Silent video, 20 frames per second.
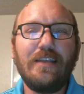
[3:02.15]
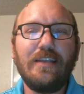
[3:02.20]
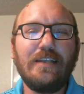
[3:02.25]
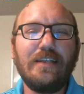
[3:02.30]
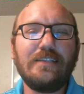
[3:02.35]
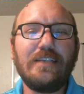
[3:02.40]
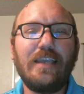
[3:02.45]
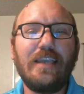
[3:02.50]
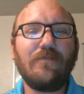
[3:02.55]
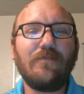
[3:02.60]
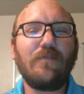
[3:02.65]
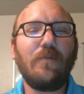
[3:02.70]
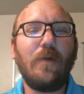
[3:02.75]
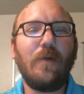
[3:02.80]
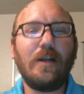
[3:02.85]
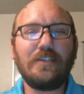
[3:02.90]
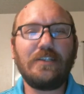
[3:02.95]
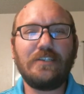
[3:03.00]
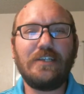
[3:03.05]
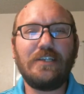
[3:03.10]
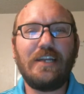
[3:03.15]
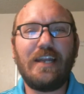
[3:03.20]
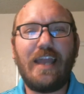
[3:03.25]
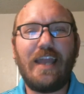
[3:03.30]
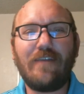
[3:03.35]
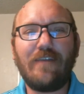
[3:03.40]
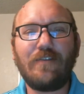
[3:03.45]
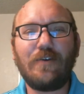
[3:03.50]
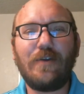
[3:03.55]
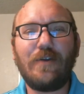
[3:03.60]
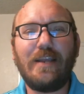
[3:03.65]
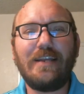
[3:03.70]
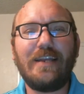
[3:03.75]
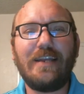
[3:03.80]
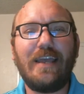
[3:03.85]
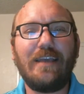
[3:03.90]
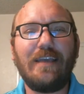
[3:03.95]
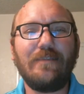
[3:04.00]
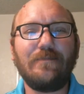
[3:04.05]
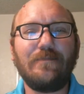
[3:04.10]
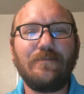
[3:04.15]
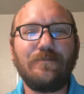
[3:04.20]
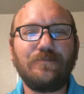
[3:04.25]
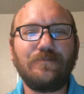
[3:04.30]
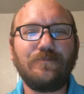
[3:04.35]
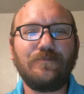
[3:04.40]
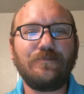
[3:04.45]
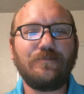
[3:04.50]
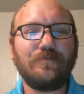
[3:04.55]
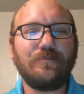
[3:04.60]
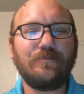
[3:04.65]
Thanks again for watching and have a great night.